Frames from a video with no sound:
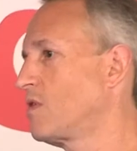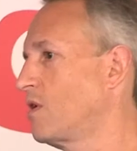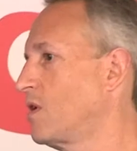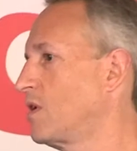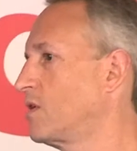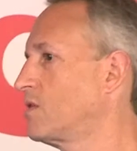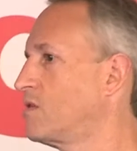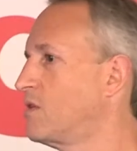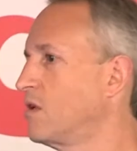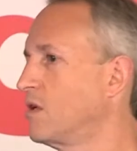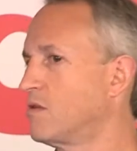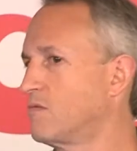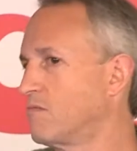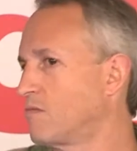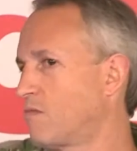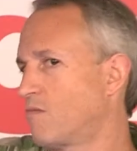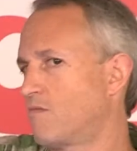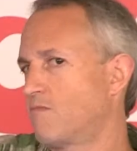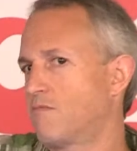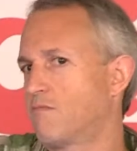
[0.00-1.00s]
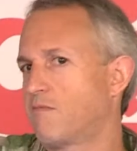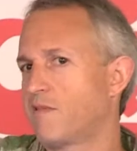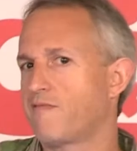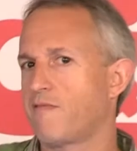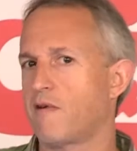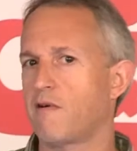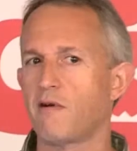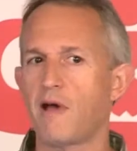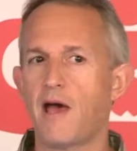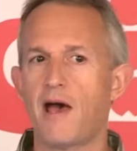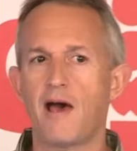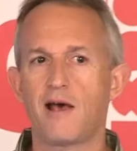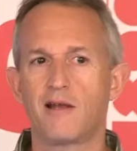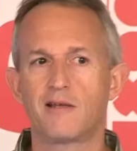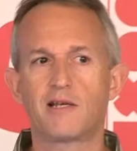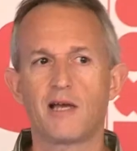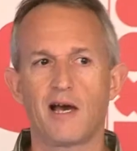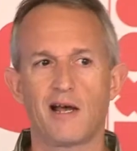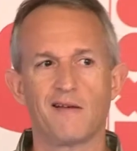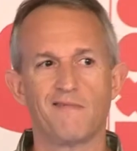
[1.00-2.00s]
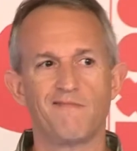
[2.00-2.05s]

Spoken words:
things that we've all had kind